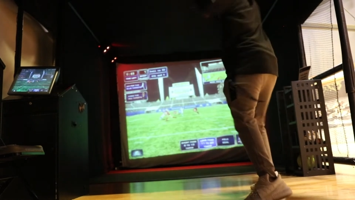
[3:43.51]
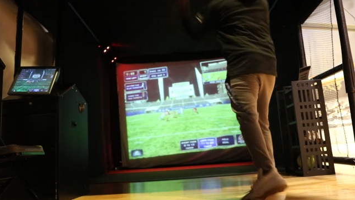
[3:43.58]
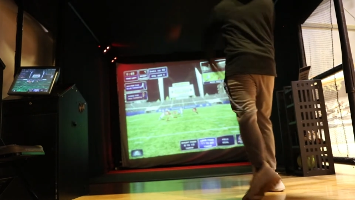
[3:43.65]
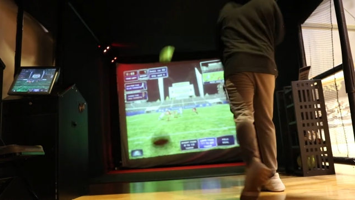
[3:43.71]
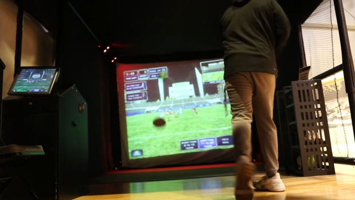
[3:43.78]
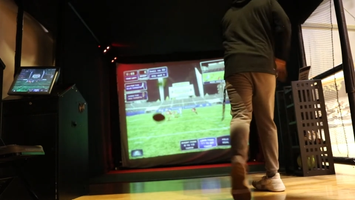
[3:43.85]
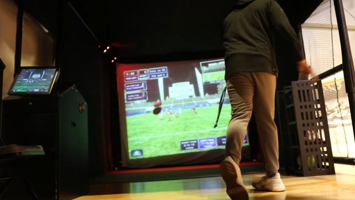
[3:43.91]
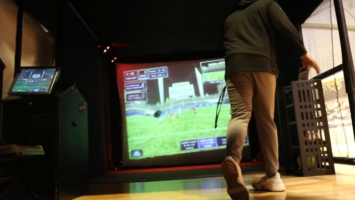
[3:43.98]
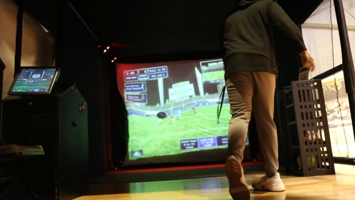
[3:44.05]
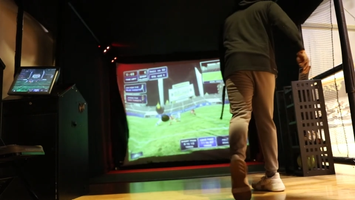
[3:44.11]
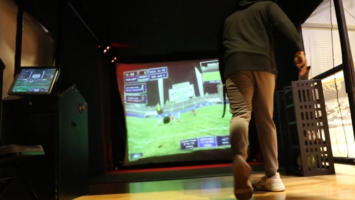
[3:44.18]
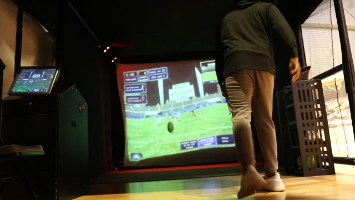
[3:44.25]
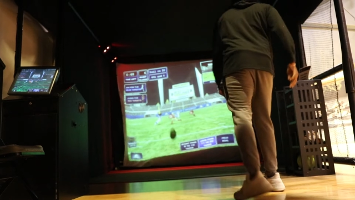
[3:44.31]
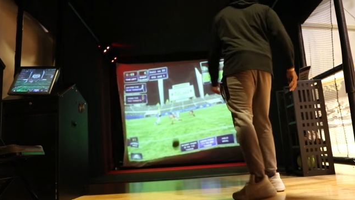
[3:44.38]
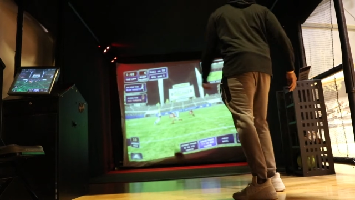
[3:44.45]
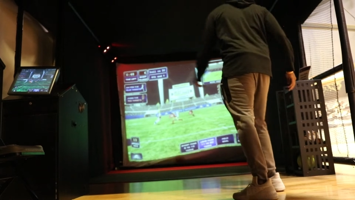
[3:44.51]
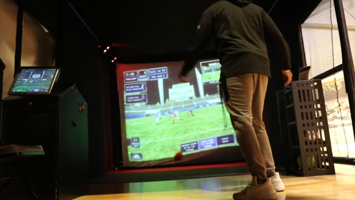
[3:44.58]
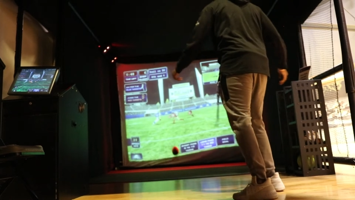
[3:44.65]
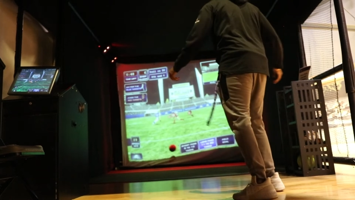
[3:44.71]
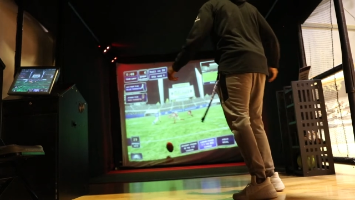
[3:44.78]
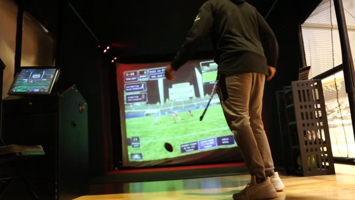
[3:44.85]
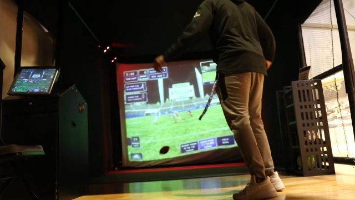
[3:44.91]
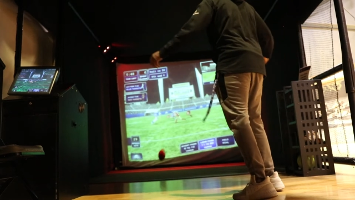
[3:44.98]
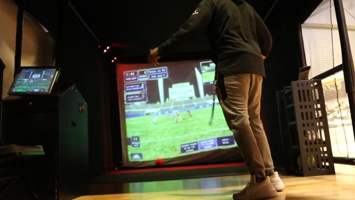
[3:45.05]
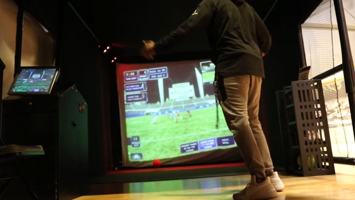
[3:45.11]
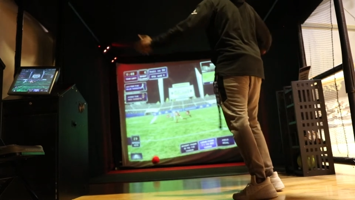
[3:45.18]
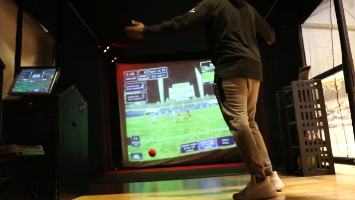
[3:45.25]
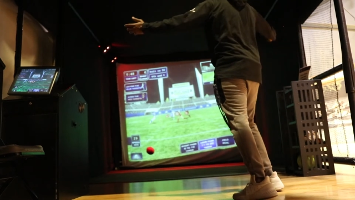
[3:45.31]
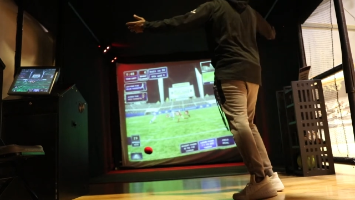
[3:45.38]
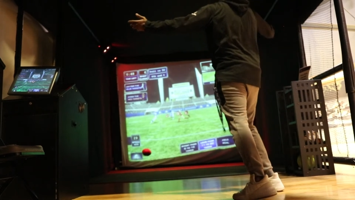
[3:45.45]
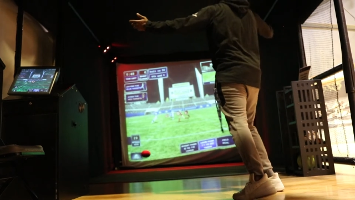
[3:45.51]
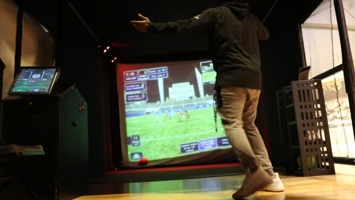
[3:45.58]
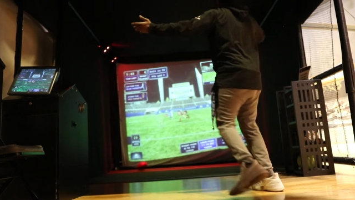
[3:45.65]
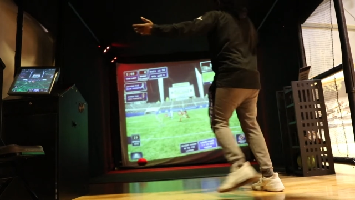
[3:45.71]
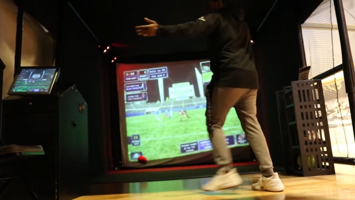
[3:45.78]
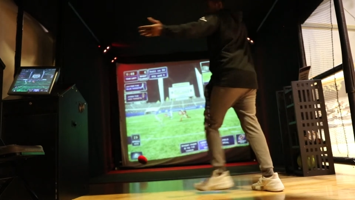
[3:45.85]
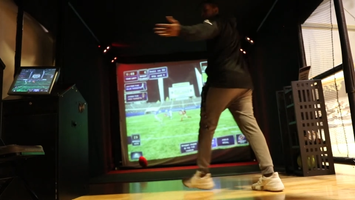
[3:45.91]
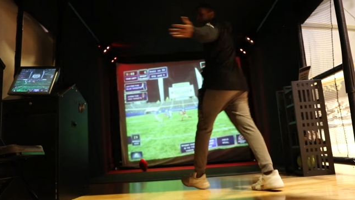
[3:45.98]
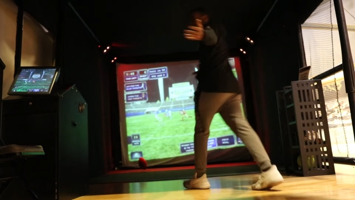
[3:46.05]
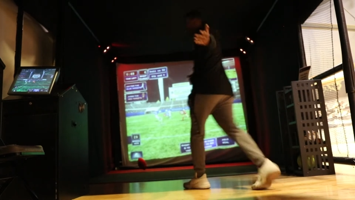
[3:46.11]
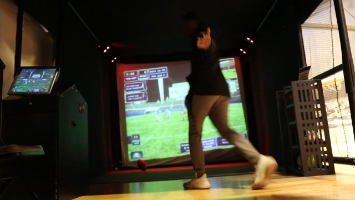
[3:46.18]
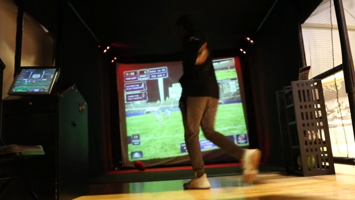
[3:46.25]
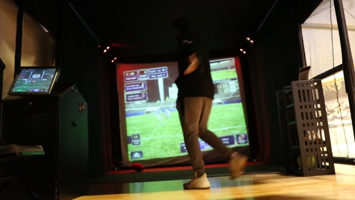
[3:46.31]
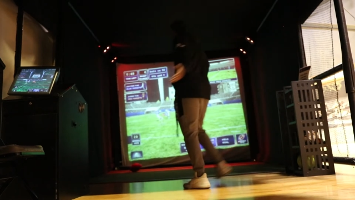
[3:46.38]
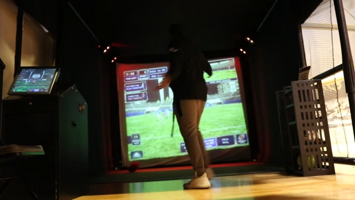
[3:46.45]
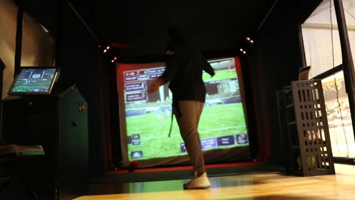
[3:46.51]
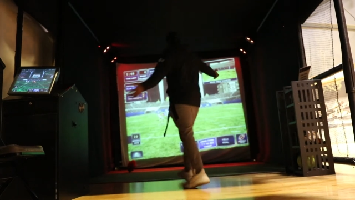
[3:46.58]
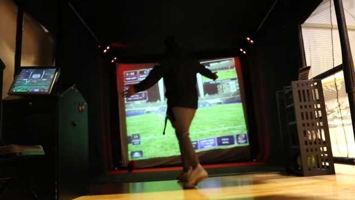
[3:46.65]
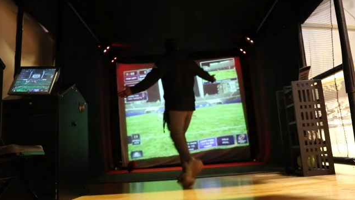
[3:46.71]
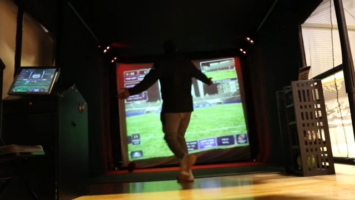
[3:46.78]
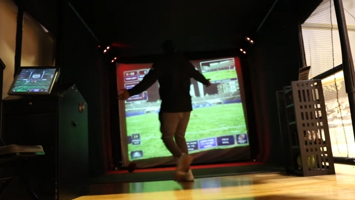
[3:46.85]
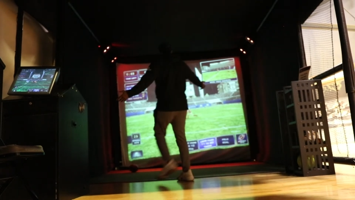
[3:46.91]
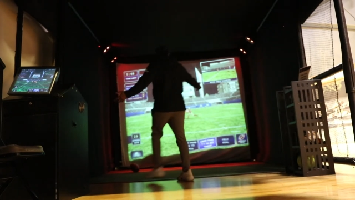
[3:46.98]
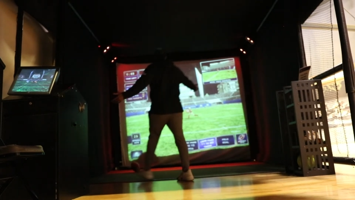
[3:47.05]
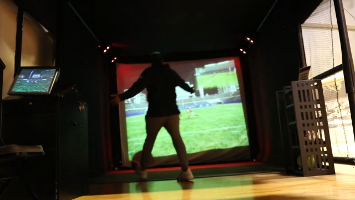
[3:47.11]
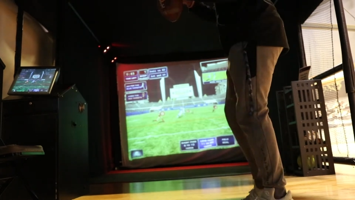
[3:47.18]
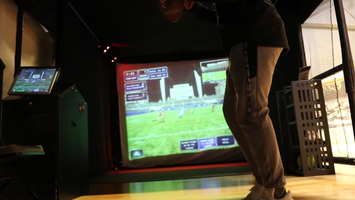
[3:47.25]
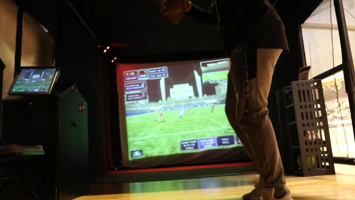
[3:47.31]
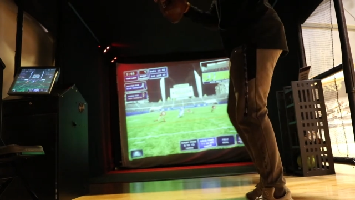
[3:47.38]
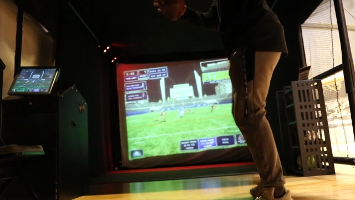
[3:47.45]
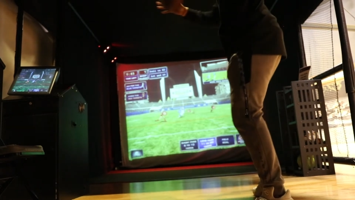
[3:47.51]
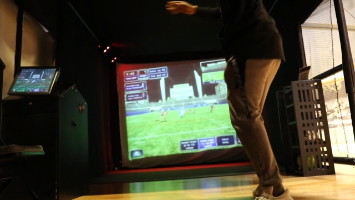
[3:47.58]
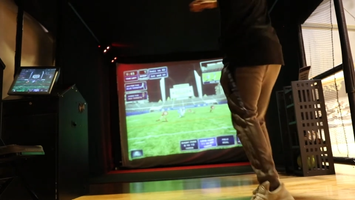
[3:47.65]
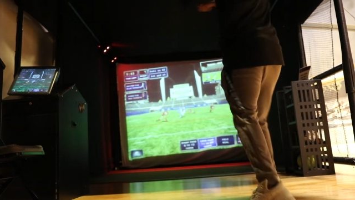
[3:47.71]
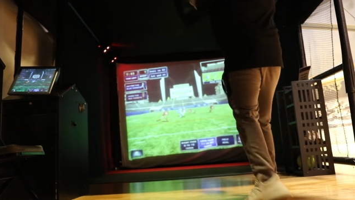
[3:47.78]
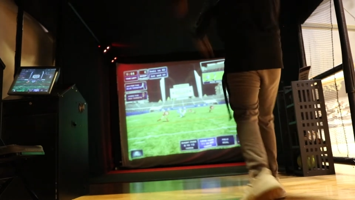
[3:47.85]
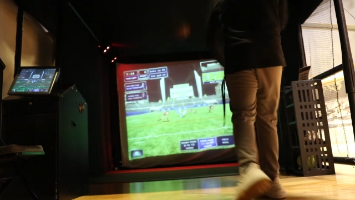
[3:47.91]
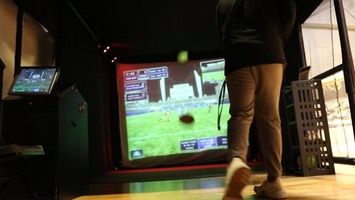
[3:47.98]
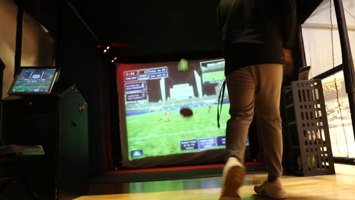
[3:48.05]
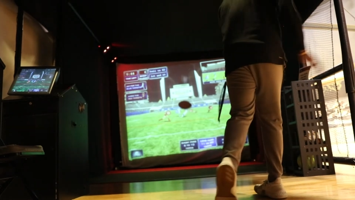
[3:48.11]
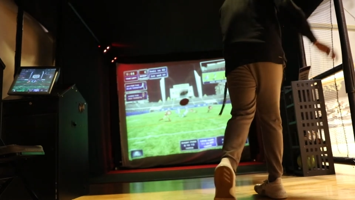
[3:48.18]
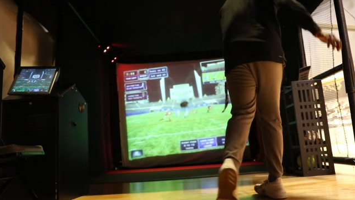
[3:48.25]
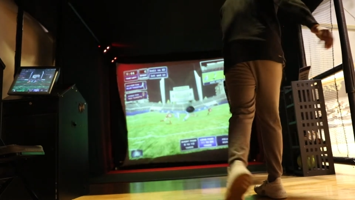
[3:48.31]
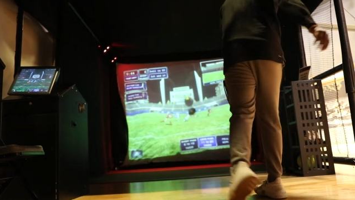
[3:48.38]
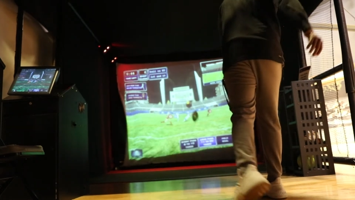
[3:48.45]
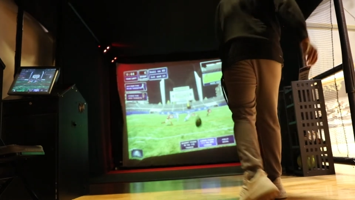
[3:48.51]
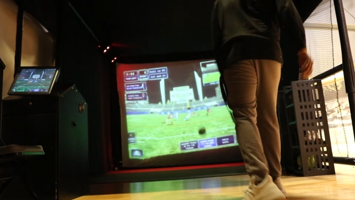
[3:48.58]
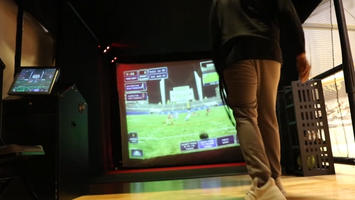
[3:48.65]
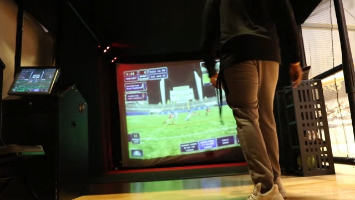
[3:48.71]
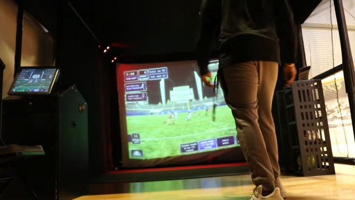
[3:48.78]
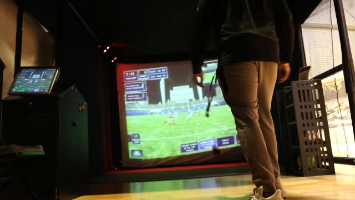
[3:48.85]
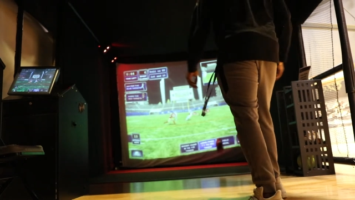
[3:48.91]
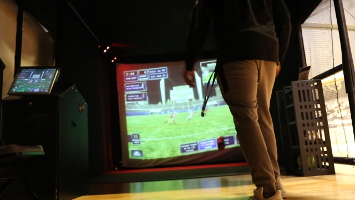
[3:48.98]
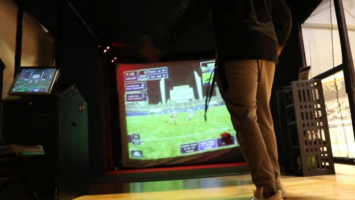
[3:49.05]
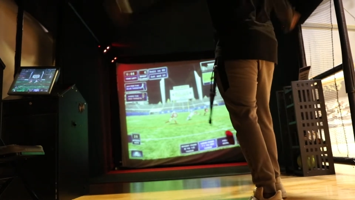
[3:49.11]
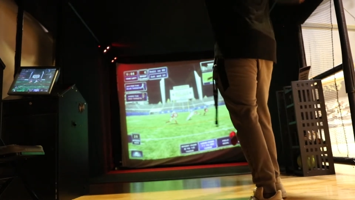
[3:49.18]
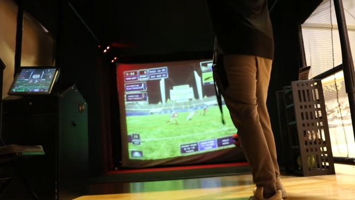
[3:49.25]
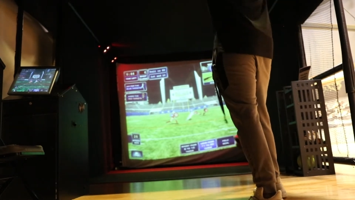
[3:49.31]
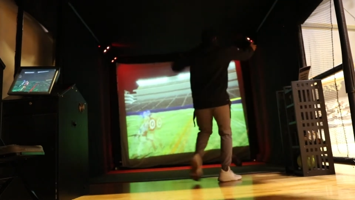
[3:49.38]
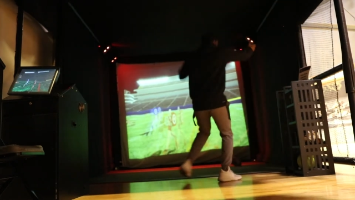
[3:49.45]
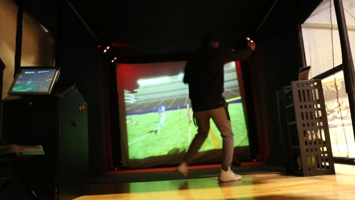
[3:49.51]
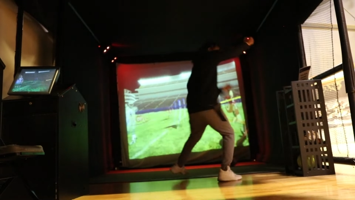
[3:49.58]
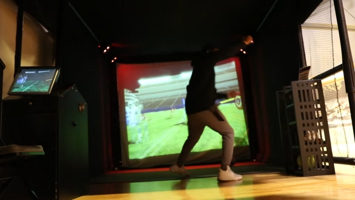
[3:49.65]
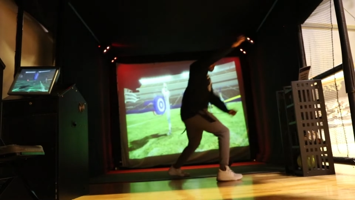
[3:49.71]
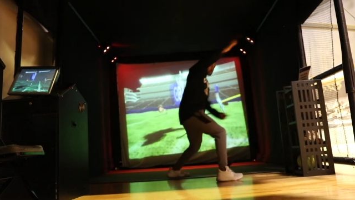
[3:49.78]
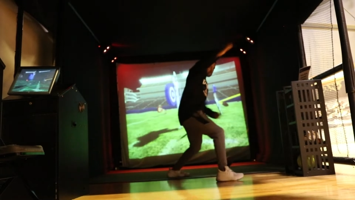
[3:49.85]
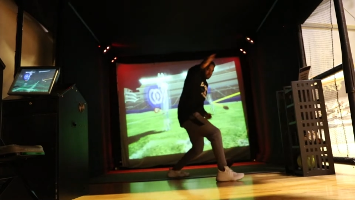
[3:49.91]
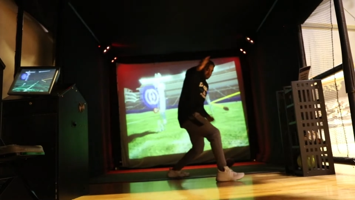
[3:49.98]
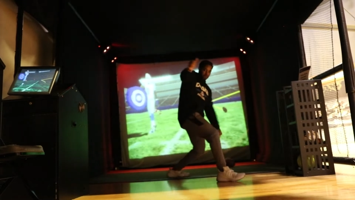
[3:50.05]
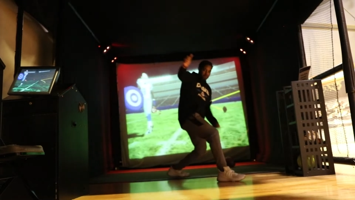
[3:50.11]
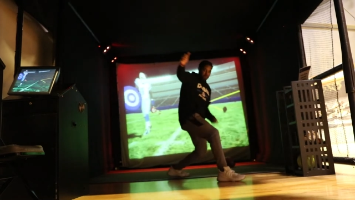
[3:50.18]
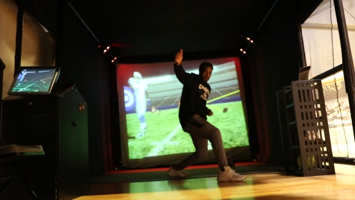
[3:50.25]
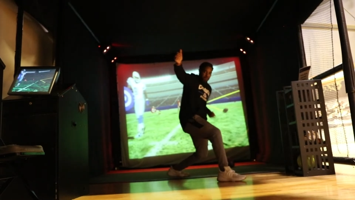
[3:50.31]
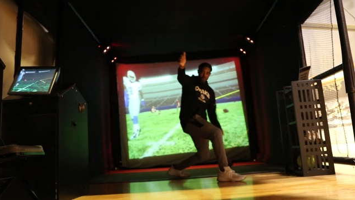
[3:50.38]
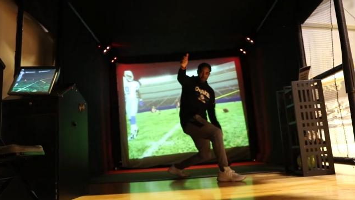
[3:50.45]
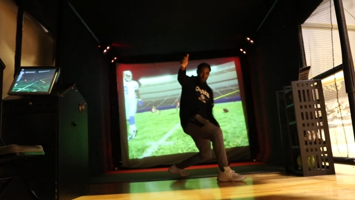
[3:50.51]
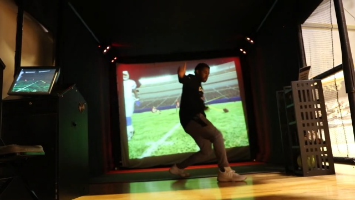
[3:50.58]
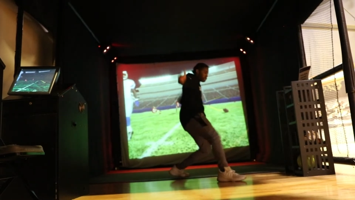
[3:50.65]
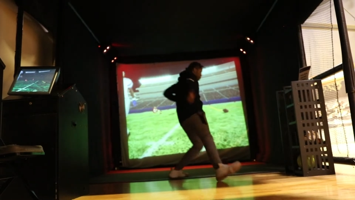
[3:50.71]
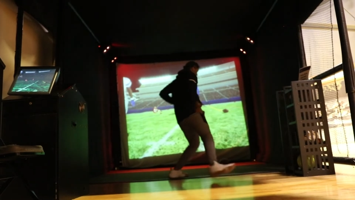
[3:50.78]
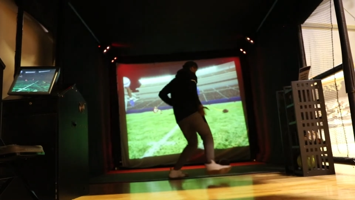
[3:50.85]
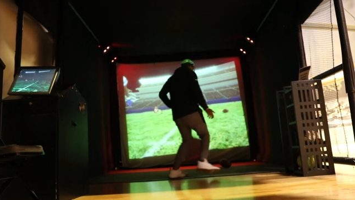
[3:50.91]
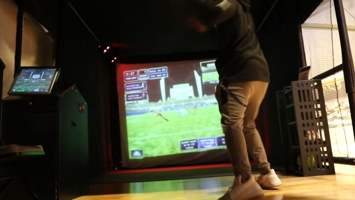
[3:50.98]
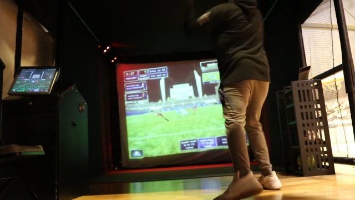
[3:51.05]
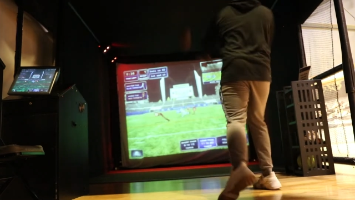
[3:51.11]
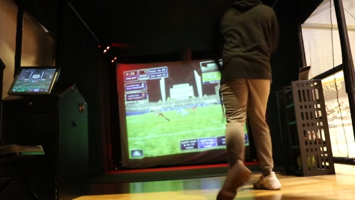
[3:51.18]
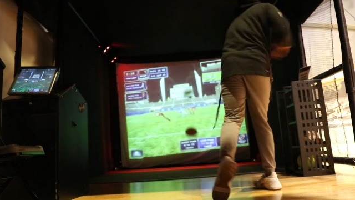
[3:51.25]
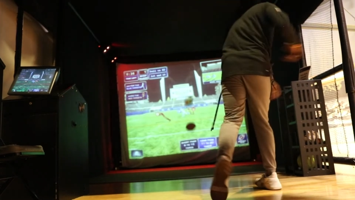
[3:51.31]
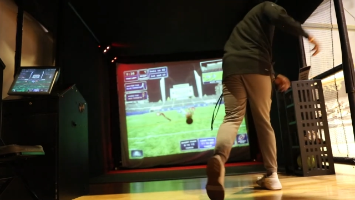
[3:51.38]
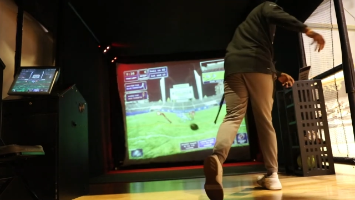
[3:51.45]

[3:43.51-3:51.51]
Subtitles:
(no speaker visible)